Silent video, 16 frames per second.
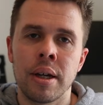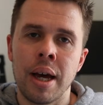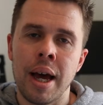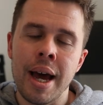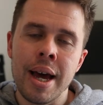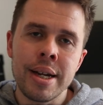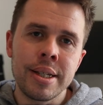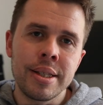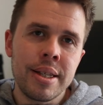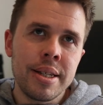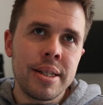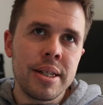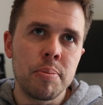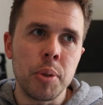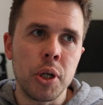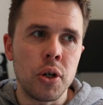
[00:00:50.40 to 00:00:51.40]
And this
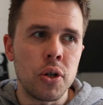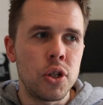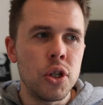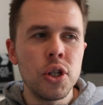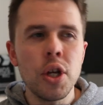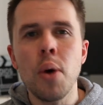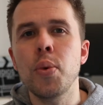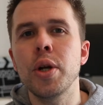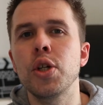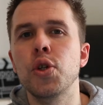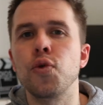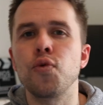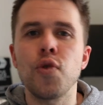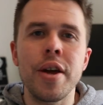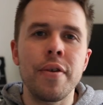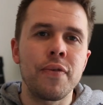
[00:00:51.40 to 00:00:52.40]
is because you don't want to
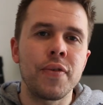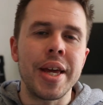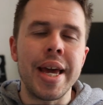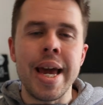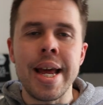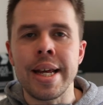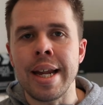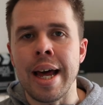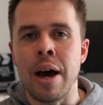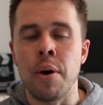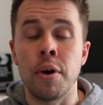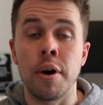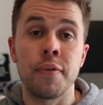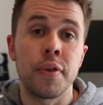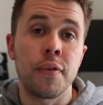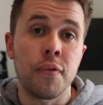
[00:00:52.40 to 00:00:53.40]
drift in and out
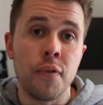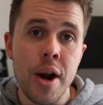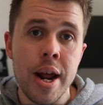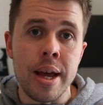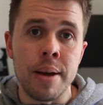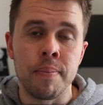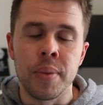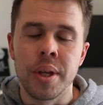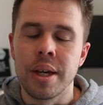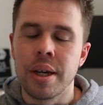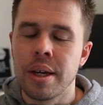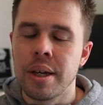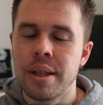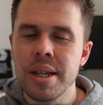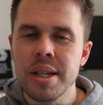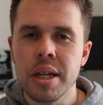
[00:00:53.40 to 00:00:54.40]
of the frame.
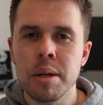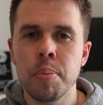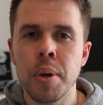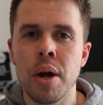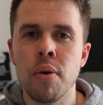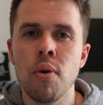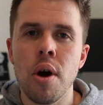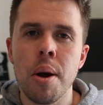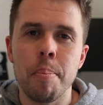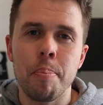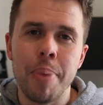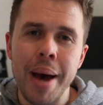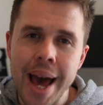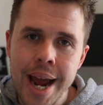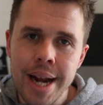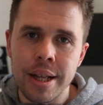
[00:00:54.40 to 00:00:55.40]
This could be a right
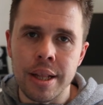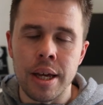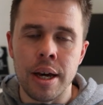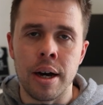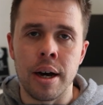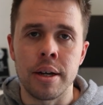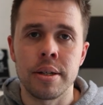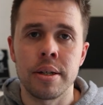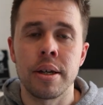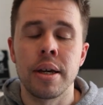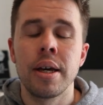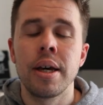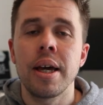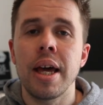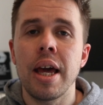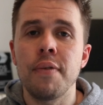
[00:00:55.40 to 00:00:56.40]
pain in the ass
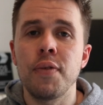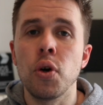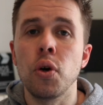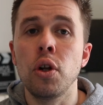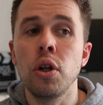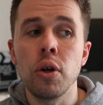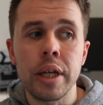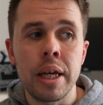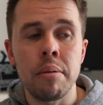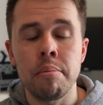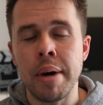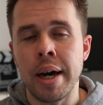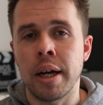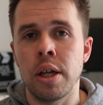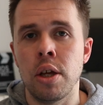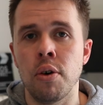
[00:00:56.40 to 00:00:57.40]
if you're looking
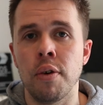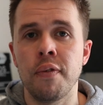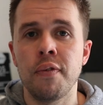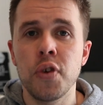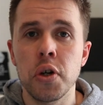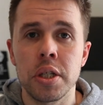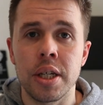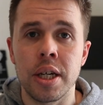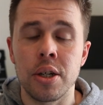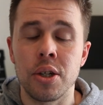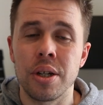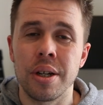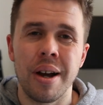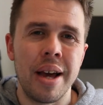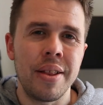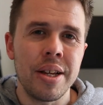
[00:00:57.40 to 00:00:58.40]
back at your footage
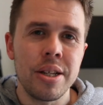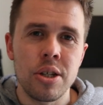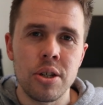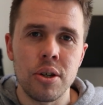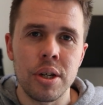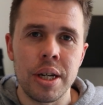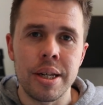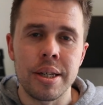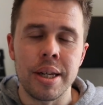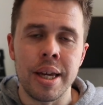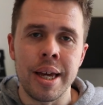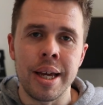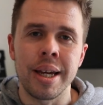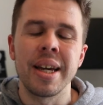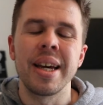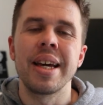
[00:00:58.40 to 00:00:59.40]
and then suddenly
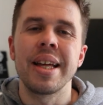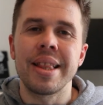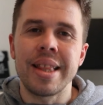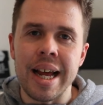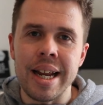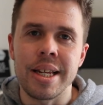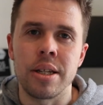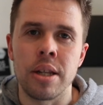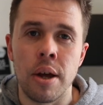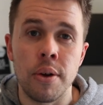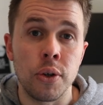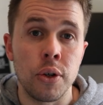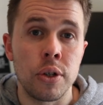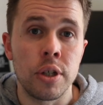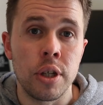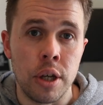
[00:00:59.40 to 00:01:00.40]
seeing that it's no
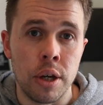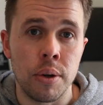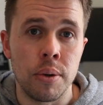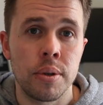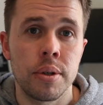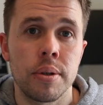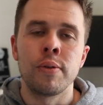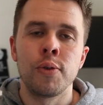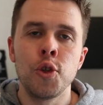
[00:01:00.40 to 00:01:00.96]
good to use.